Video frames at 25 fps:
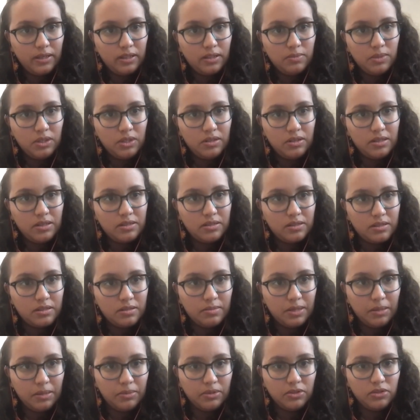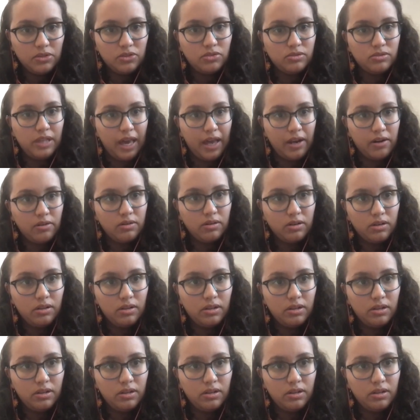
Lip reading: communities and to be able to do lateral